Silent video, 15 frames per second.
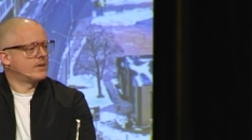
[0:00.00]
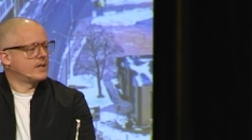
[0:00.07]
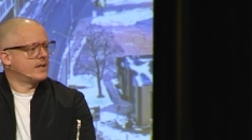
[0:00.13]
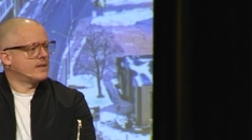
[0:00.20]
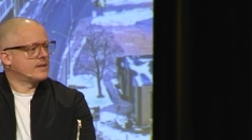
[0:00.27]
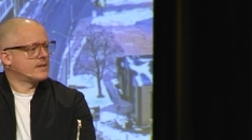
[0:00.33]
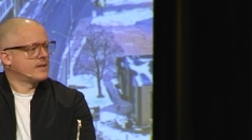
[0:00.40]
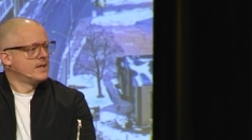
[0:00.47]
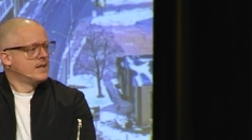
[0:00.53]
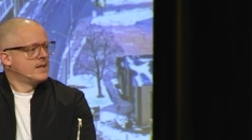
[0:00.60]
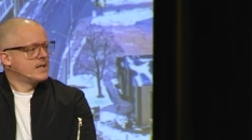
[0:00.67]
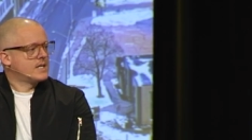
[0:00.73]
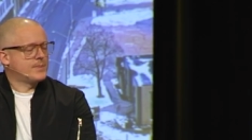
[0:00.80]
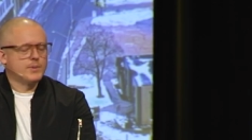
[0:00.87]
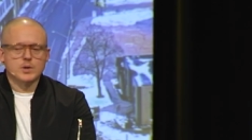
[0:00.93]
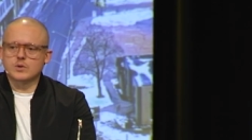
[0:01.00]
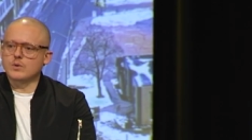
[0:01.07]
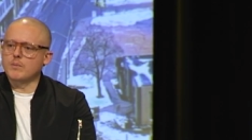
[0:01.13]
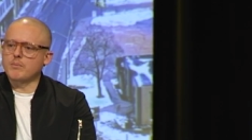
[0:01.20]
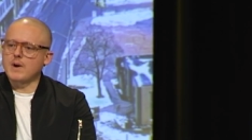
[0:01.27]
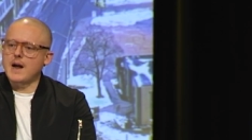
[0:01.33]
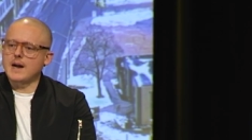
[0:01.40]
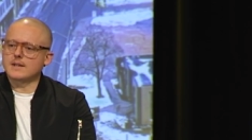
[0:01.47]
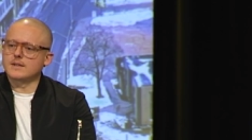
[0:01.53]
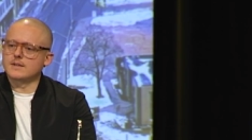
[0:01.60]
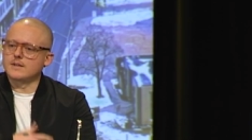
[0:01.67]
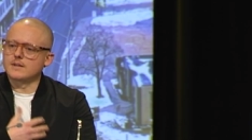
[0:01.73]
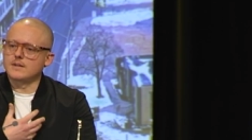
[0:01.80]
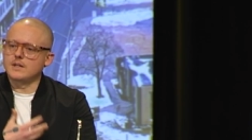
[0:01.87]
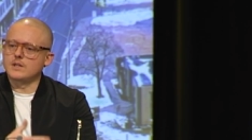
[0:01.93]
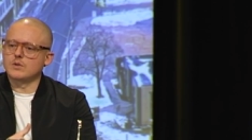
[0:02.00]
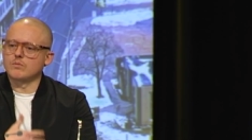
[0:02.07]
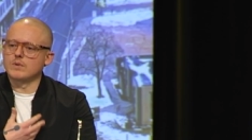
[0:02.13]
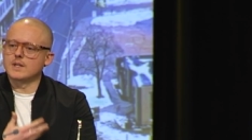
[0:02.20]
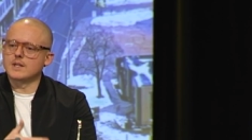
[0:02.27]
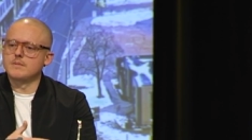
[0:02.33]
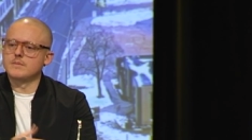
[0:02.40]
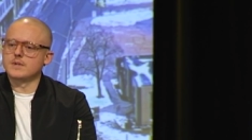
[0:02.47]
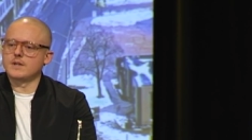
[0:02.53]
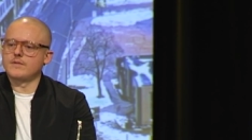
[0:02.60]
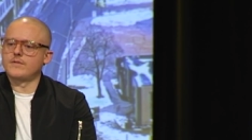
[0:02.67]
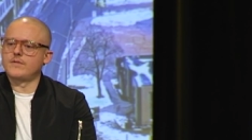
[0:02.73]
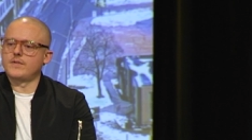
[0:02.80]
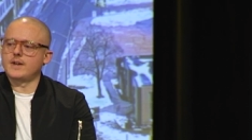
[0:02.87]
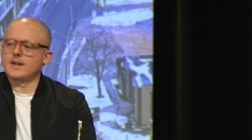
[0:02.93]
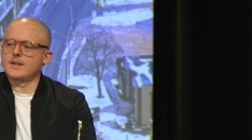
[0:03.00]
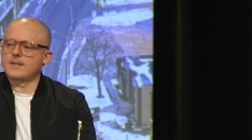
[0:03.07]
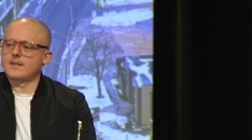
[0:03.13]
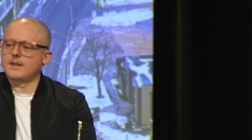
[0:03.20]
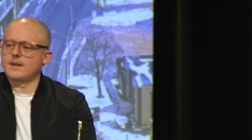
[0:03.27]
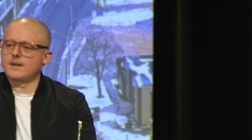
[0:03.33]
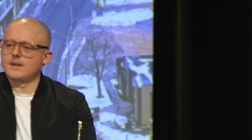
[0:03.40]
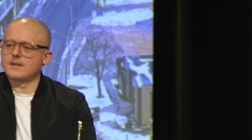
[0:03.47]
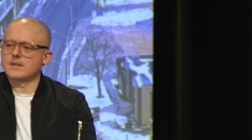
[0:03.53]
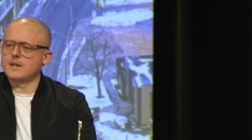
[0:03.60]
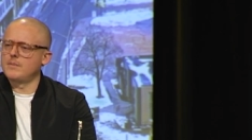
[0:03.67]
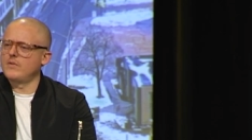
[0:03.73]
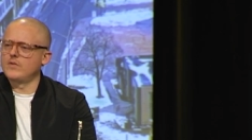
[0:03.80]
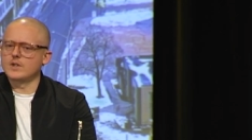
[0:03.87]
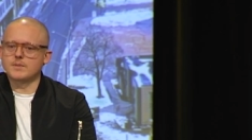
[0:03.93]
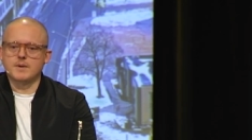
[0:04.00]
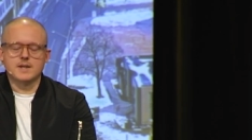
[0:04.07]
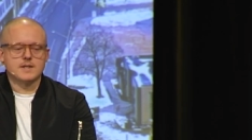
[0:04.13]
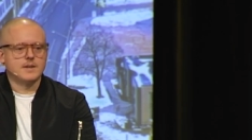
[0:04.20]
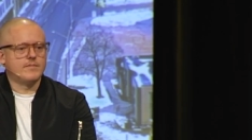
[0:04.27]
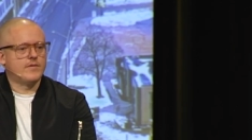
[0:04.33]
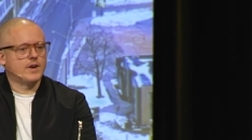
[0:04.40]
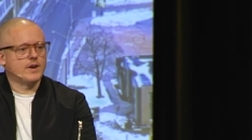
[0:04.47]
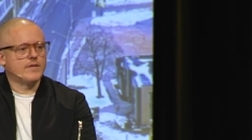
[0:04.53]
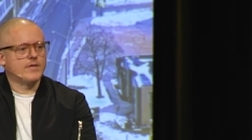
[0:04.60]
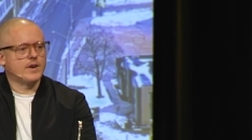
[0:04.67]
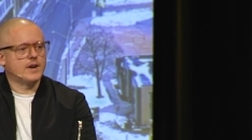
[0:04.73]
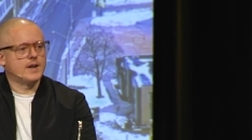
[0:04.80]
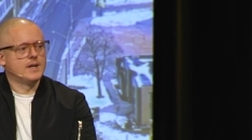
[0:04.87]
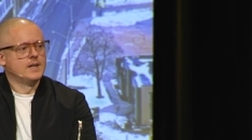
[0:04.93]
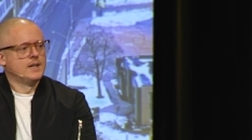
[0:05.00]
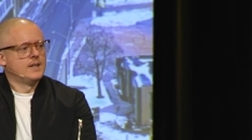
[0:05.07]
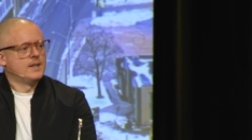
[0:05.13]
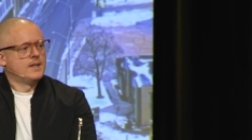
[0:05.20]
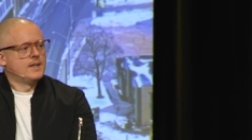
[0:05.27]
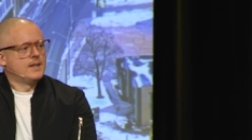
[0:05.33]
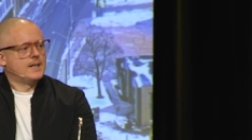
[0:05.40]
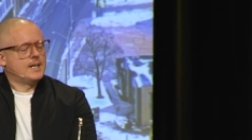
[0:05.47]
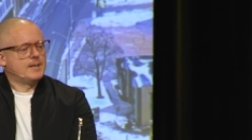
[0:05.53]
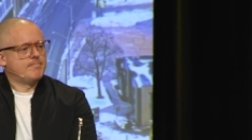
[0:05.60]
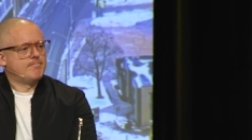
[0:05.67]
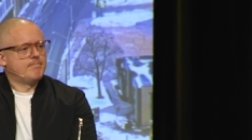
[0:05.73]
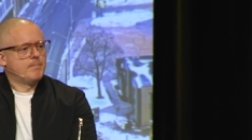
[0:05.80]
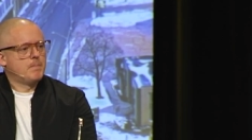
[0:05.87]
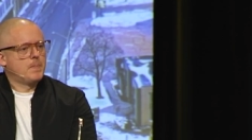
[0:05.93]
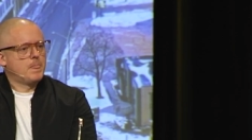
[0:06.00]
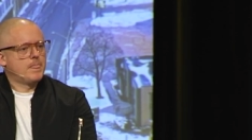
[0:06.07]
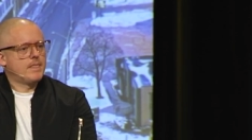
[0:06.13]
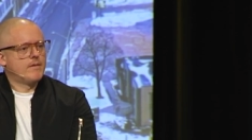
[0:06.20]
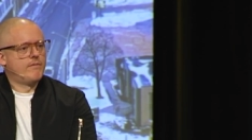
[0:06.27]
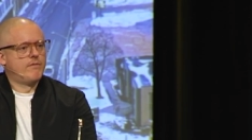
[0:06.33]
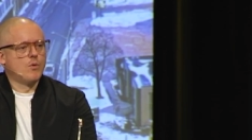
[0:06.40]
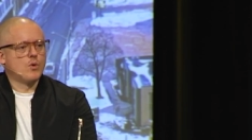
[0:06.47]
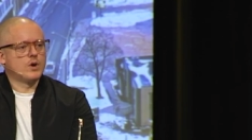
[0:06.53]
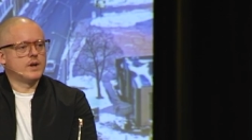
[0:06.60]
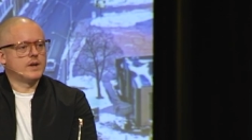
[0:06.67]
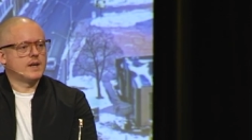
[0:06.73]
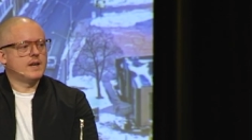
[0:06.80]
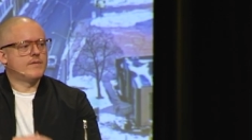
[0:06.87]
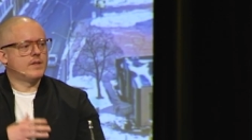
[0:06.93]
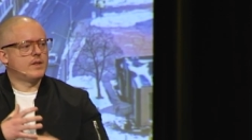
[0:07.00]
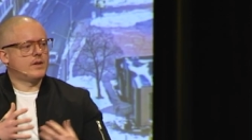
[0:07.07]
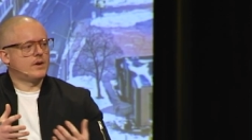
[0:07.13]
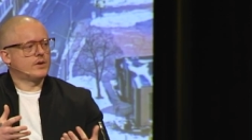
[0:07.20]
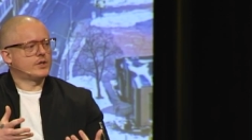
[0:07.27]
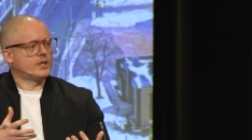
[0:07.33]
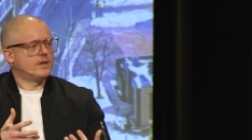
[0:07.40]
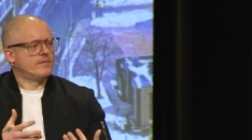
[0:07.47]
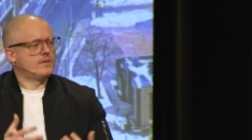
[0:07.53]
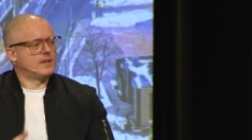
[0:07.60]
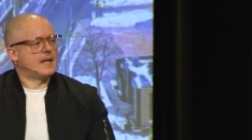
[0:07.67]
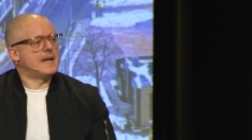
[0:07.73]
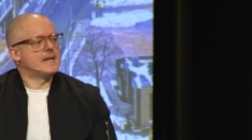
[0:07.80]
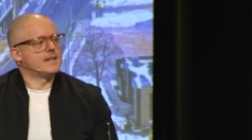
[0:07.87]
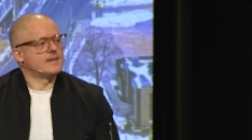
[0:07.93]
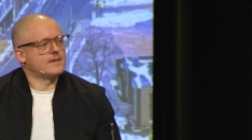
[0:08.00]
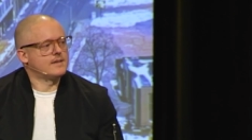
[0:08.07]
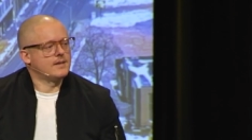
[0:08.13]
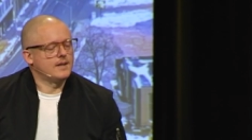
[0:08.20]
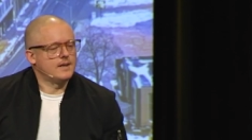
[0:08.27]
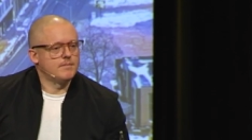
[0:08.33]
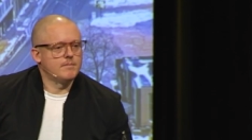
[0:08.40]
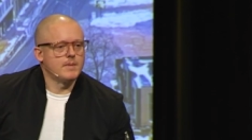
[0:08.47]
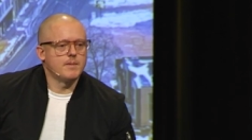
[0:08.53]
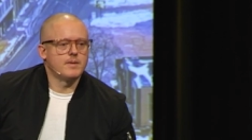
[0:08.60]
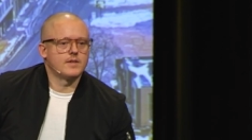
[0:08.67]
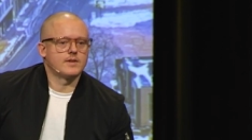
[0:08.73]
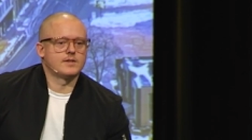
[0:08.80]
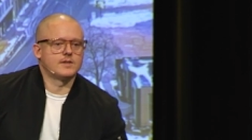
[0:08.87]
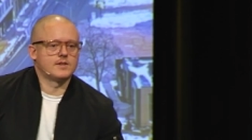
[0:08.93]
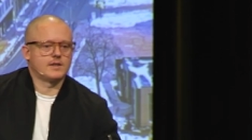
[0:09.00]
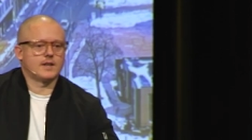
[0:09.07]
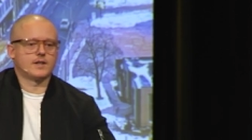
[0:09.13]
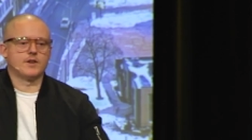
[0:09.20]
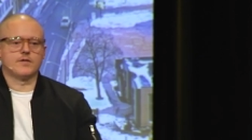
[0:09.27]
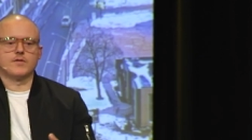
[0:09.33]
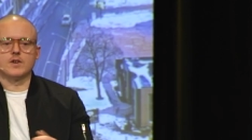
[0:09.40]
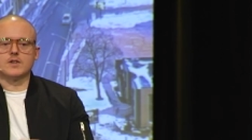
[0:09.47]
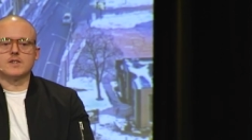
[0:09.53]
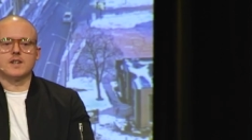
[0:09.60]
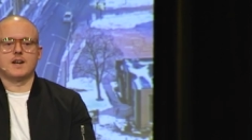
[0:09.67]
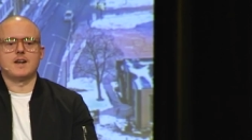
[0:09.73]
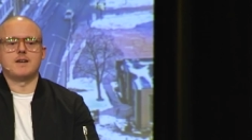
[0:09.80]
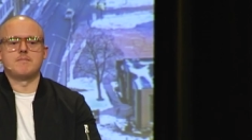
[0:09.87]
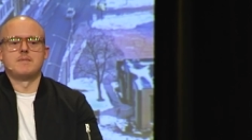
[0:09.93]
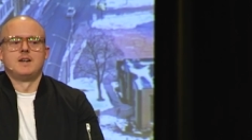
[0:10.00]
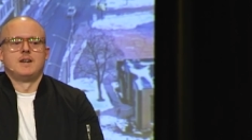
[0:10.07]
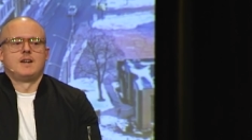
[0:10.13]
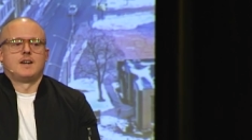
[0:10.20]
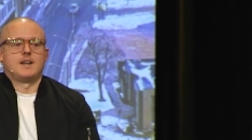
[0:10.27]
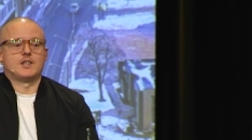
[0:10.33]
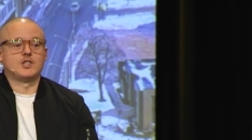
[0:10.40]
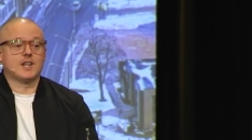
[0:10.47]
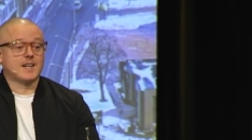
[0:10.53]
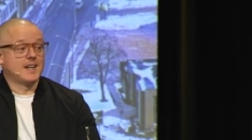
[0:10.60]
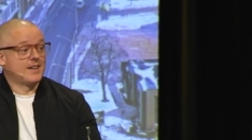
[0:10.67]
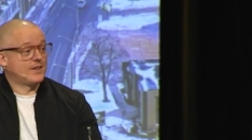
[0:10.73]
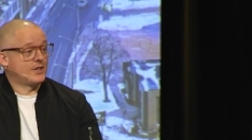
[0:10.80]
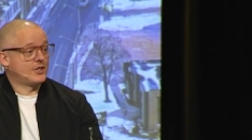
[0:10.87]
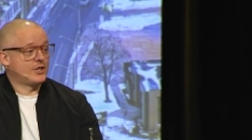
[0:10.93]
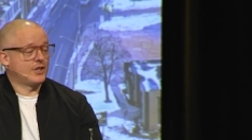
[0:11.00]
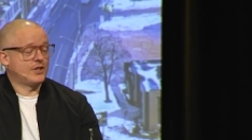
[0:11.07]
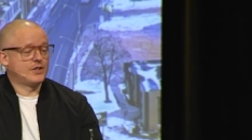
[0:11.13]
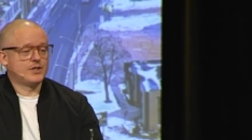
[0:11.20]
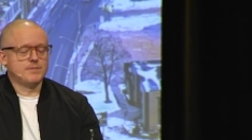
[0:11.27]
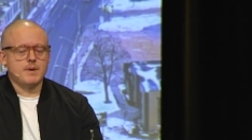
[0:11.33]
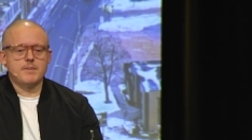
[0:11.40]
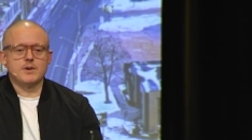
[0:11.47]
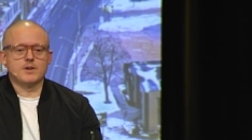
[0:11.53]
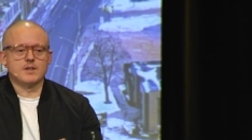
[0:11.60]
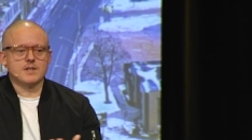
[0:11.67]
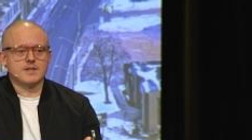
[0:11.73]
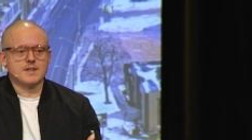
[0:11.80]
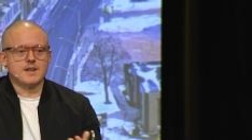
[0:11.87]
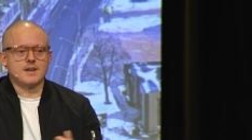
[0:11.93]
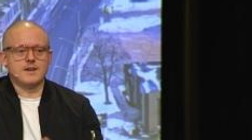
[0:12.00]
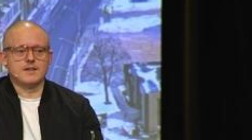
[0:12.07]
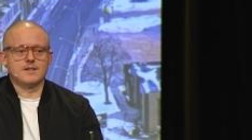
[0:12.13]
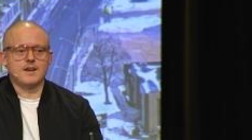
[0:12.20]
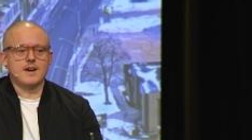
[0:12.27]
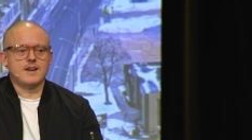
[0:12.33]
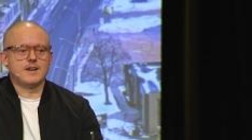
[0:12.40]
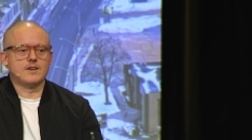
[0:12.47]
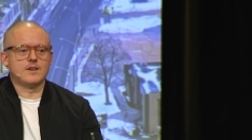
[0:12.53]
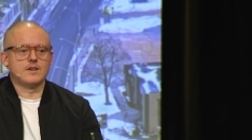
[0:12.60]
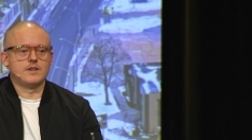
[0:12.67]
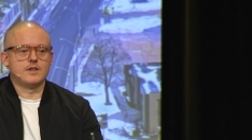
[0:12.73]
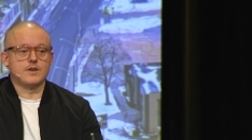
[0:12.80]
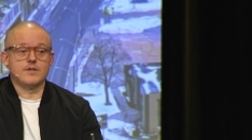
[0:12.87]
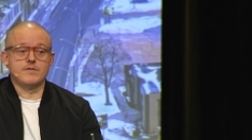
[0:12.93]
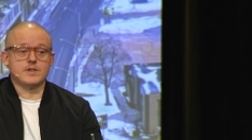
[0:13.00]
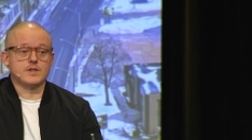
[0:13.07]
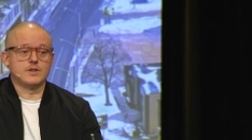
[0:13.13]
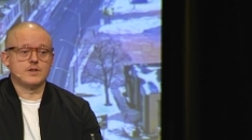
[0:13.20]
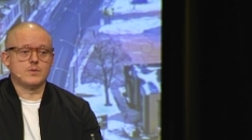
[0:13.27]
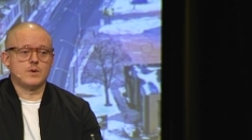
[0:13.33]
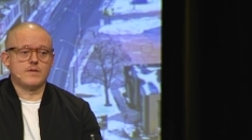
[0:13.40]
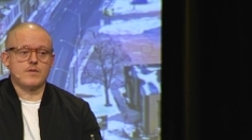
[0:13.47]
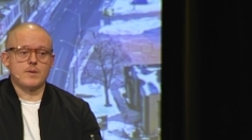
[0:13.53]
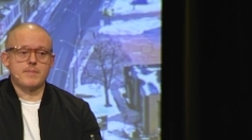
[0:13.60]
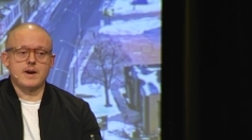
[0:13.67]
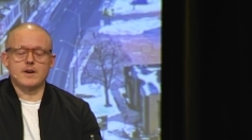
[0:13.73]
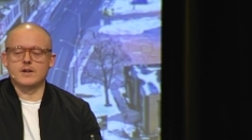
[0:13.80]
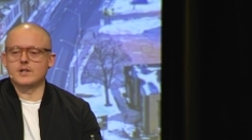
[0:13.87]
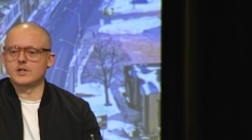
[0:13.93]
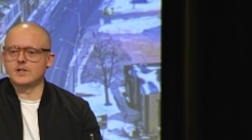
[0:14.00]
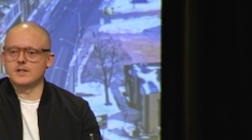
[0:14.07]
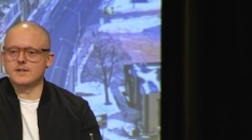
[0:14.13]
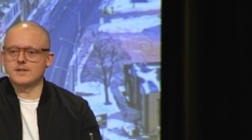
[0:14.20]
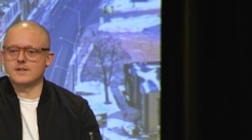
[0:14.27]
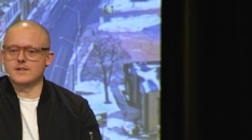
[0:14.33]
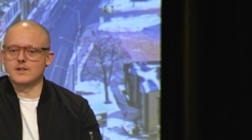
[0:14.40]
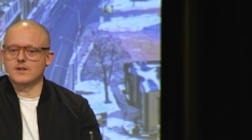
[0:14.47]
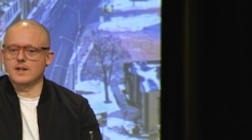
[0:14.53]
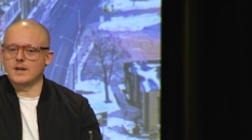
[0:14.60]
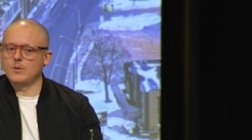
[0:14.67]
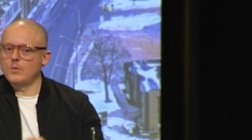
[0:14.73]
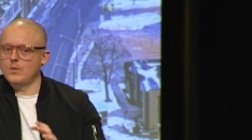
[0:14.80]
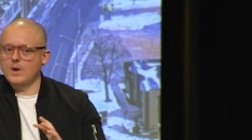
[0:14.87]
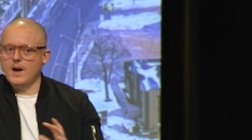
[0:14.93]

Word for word: with these spiritual practices, these rhythms of faith, uh, some of which might seem very, very um, foreign. Even the notion of Lent, uh, maybe this is like your first time uh, checking out a church, maybe you're listening online or you're a visitor to one of our parishes, and you're like,